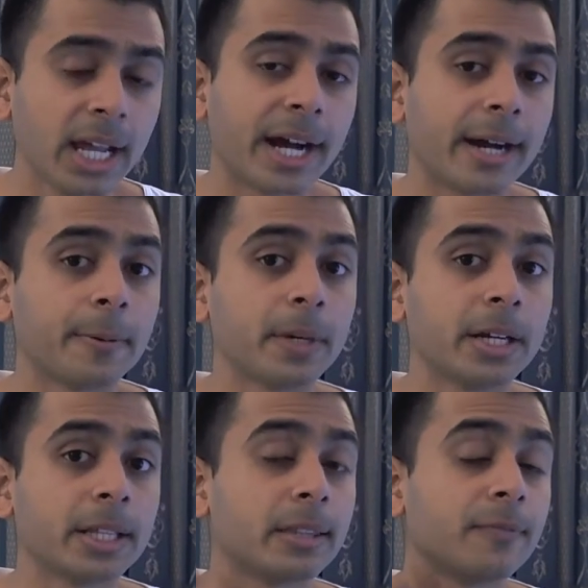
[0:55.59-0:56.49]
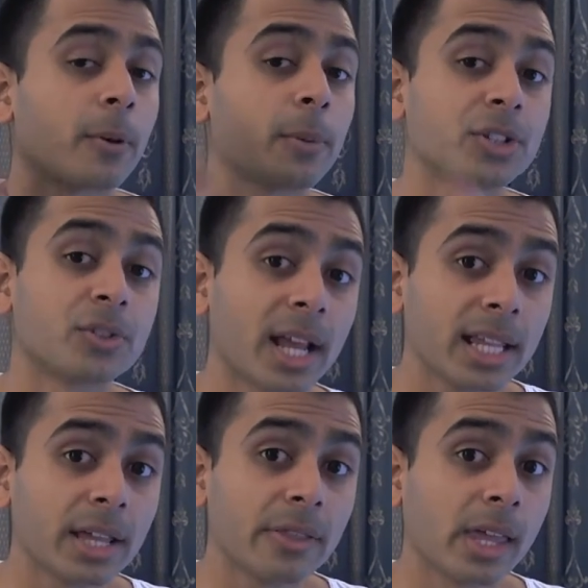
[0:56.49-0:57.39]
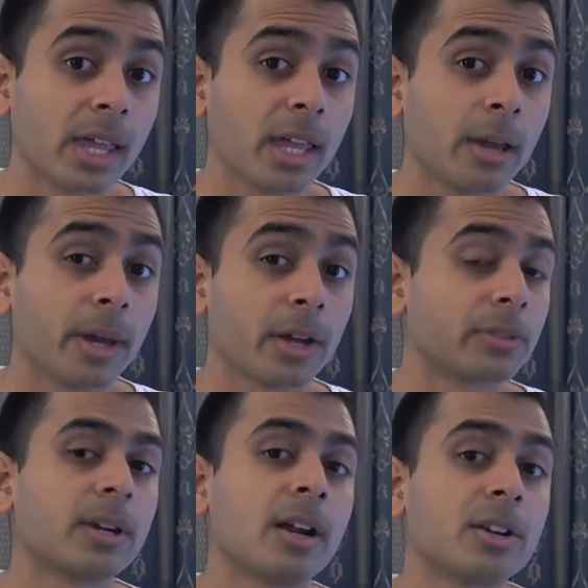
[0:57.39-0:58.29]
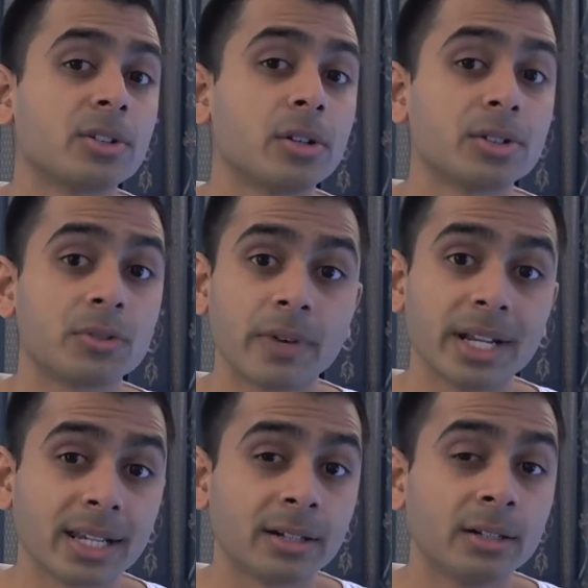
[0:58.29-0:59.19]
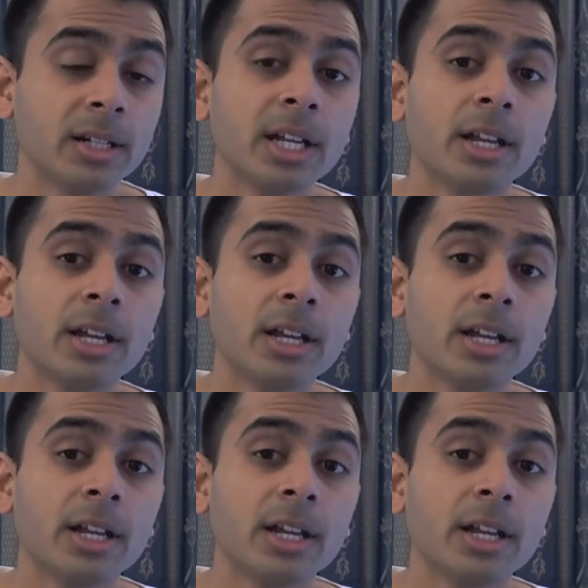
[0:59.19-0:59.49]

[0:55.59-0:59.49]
Um, from Australia, they're about $300 retail